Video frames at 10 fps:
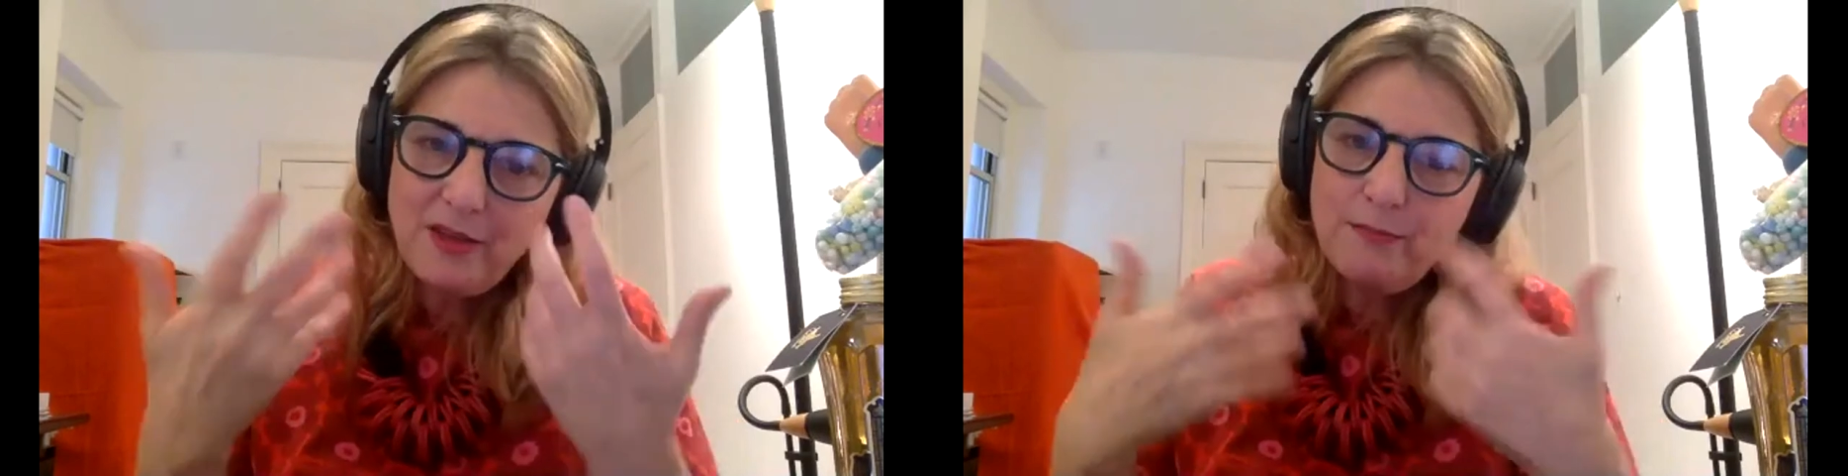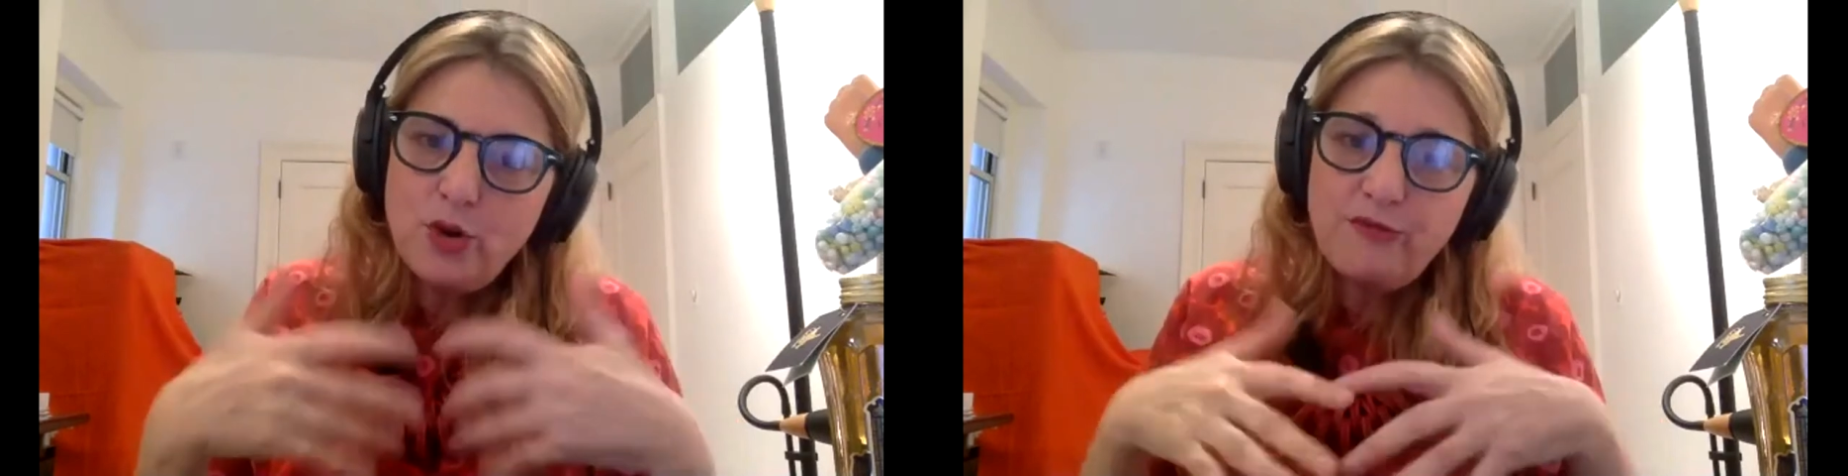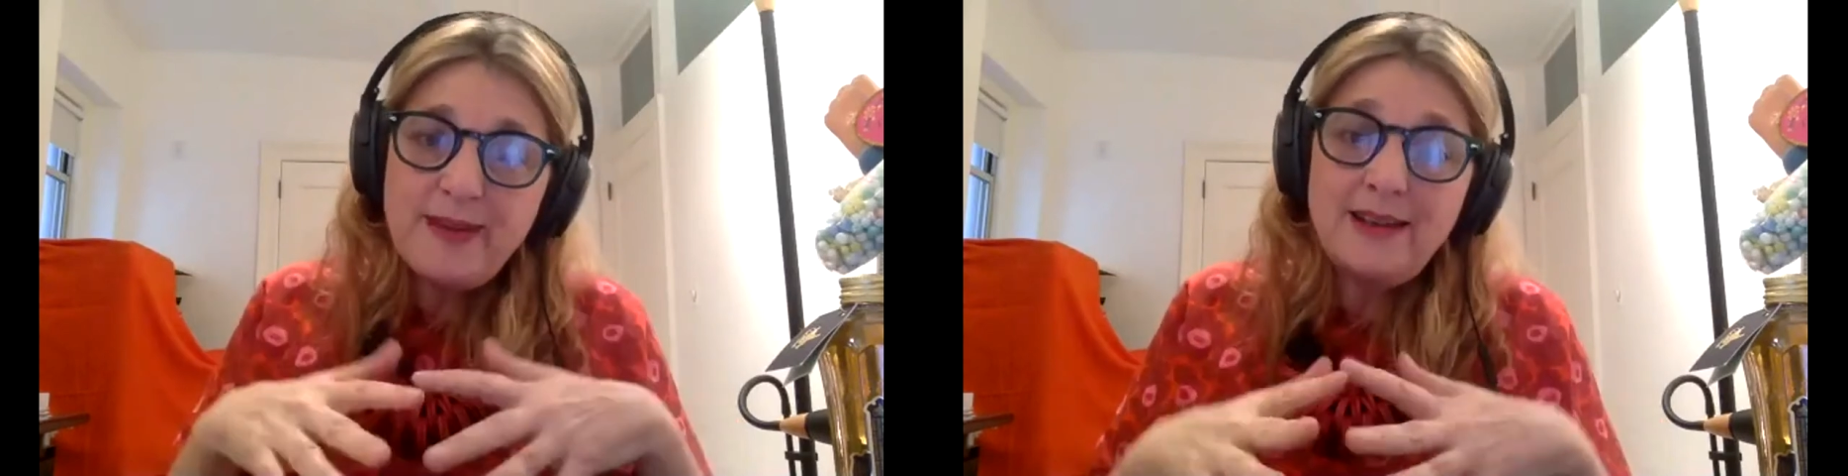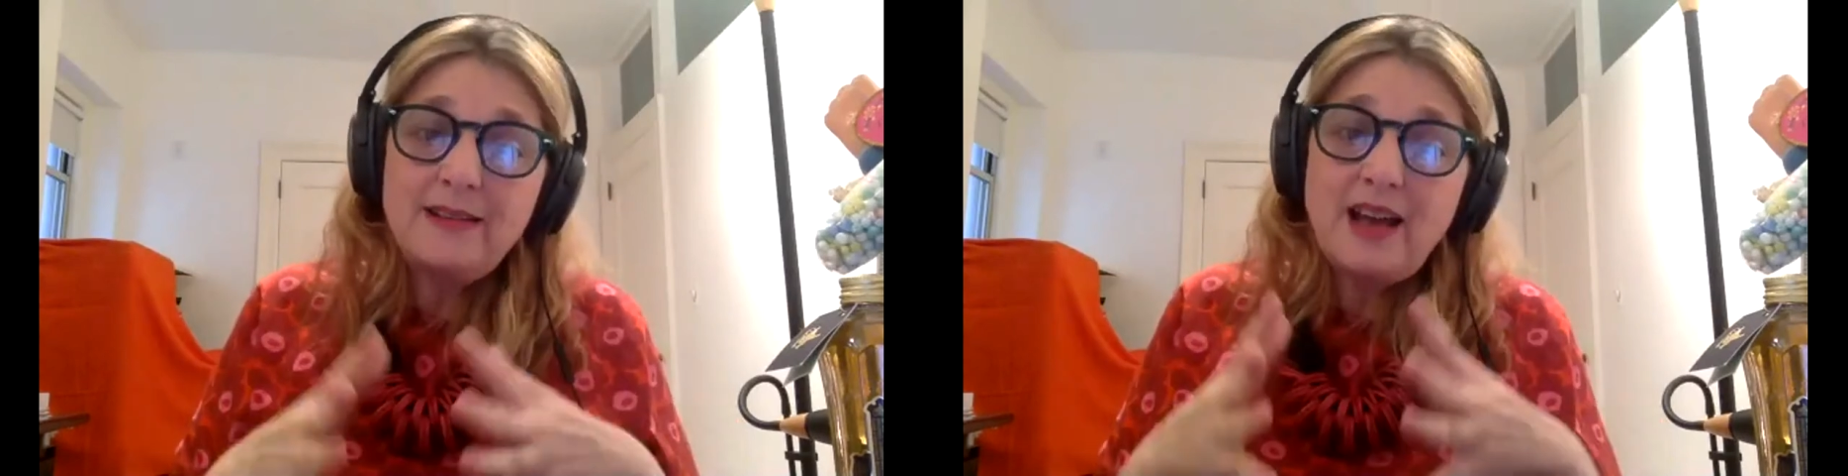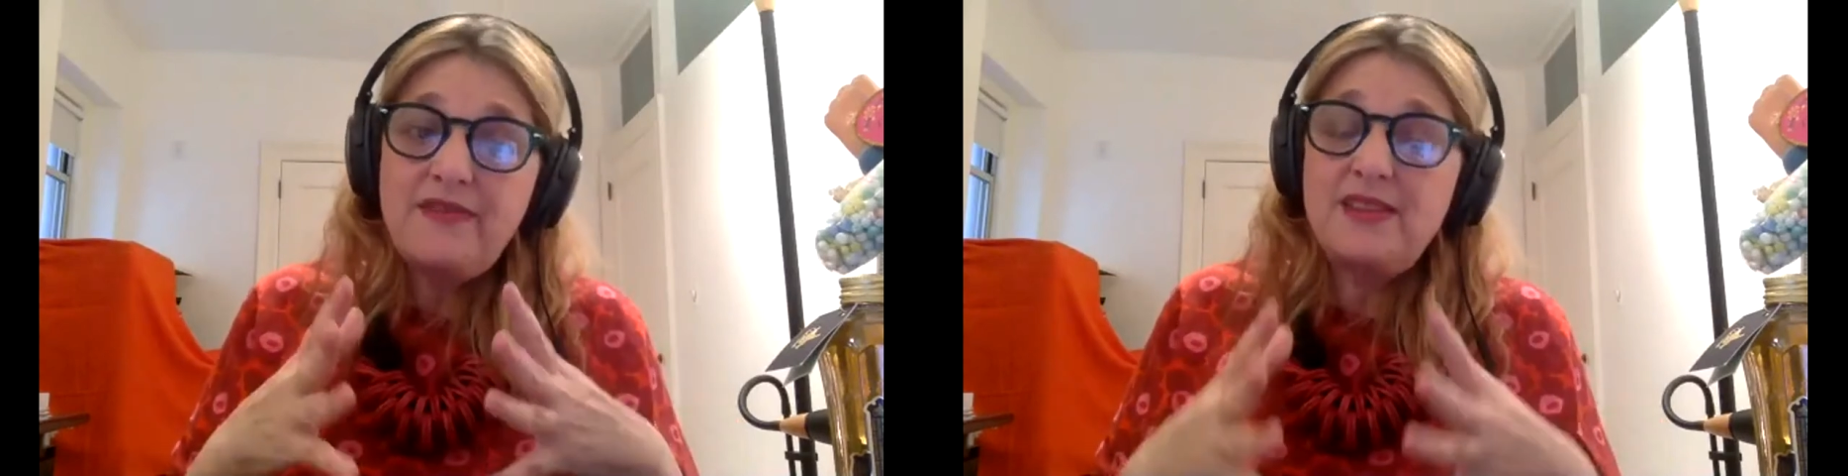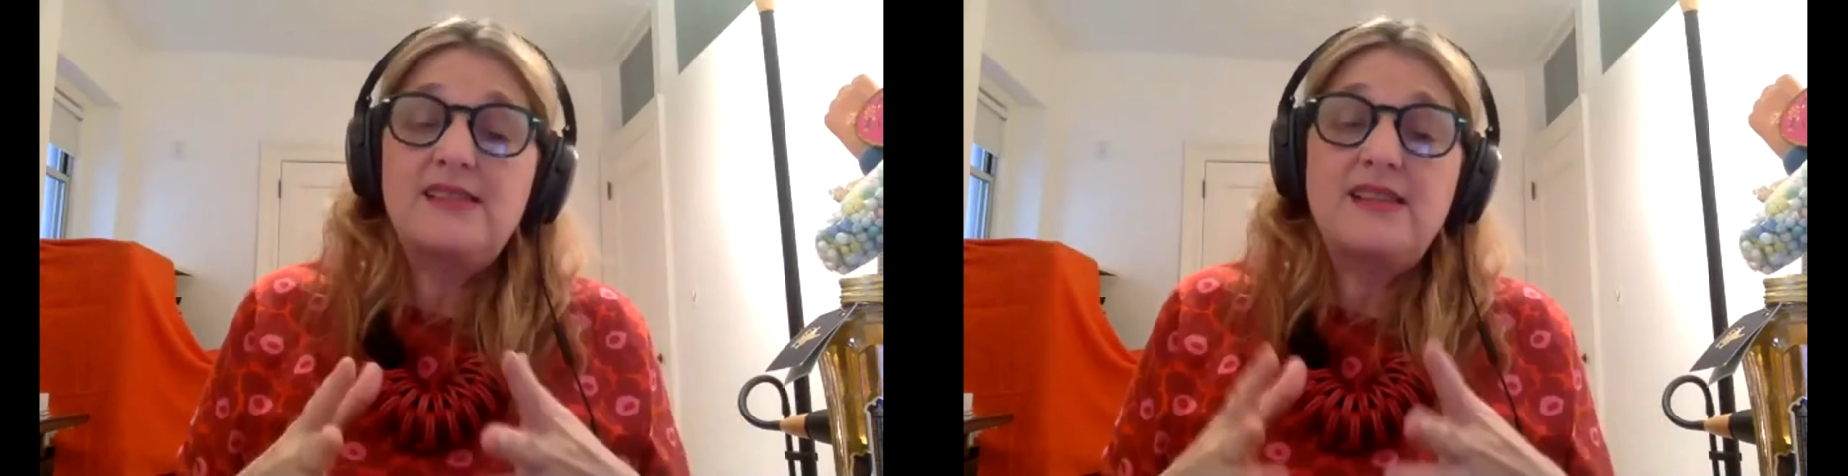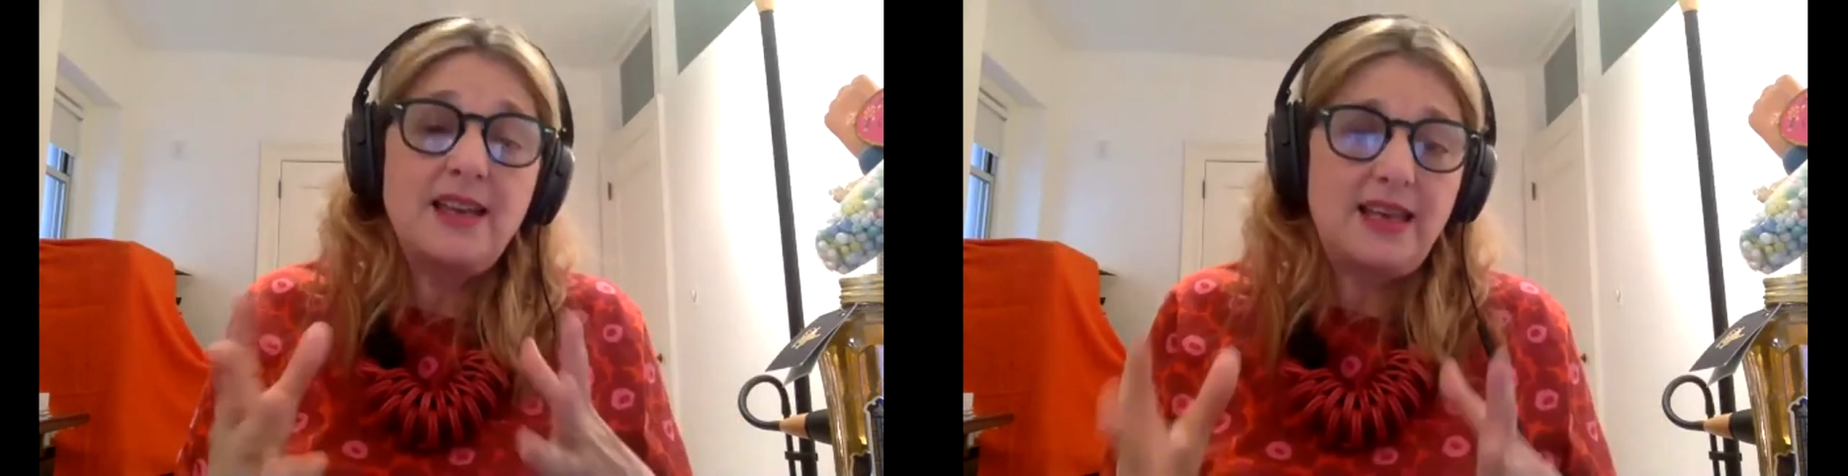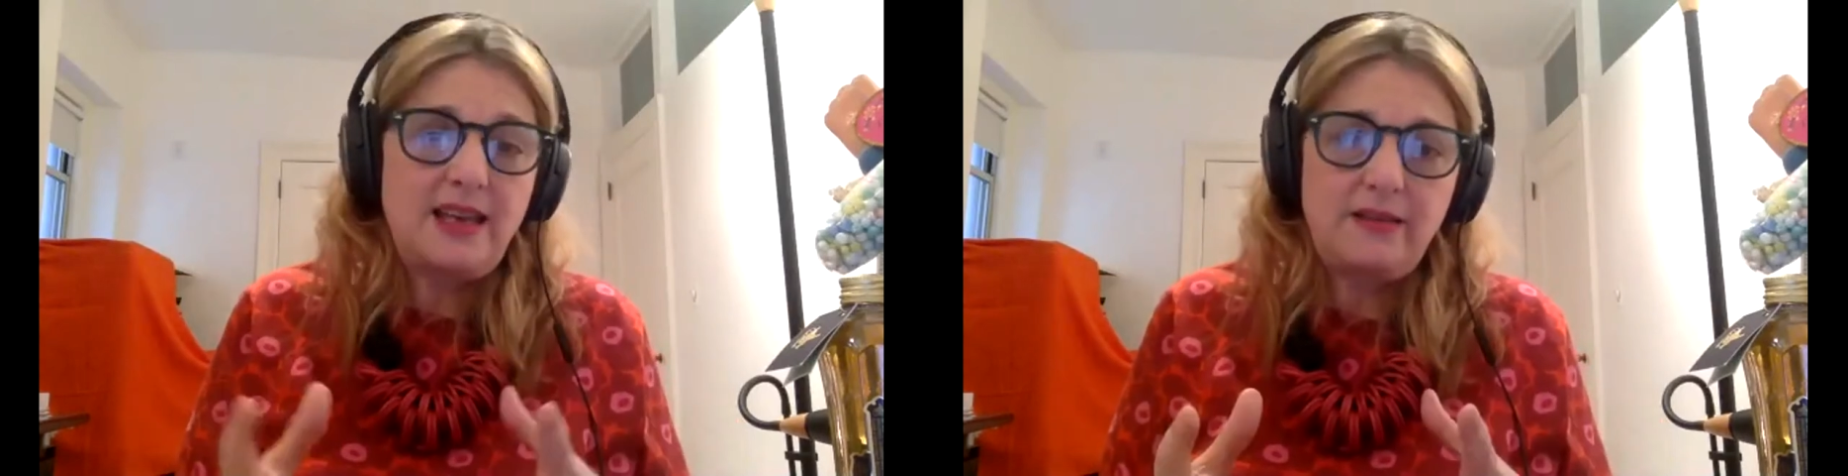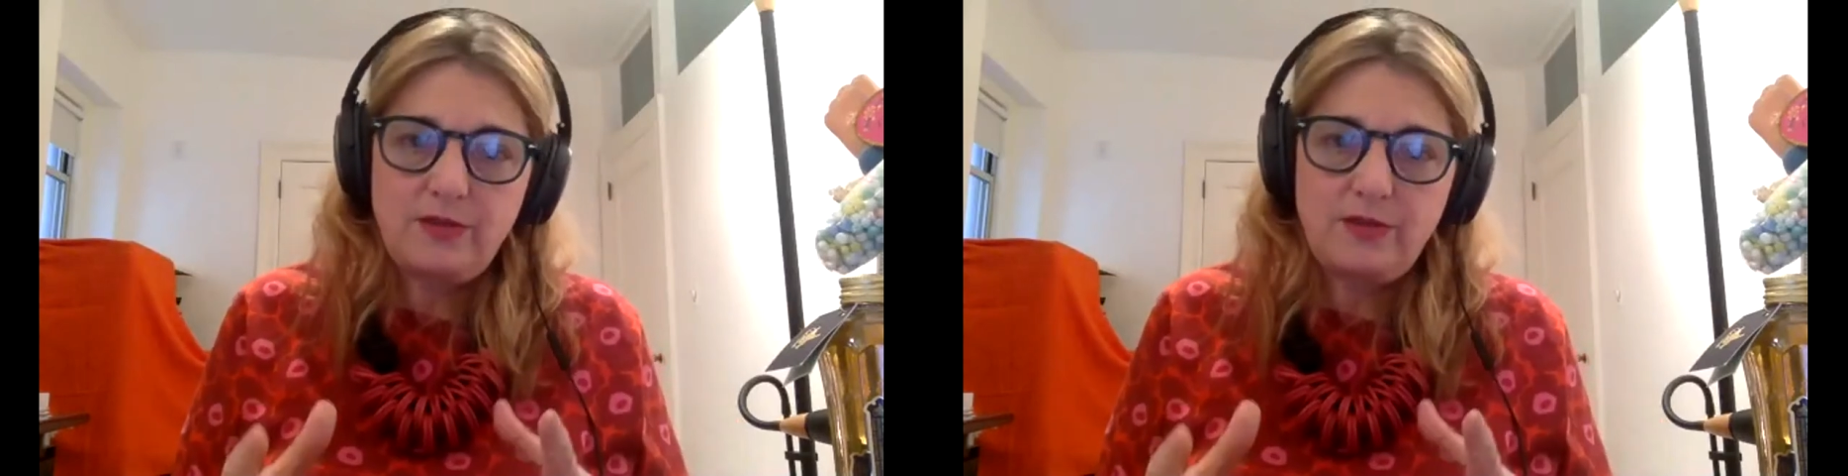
movement of the psyche,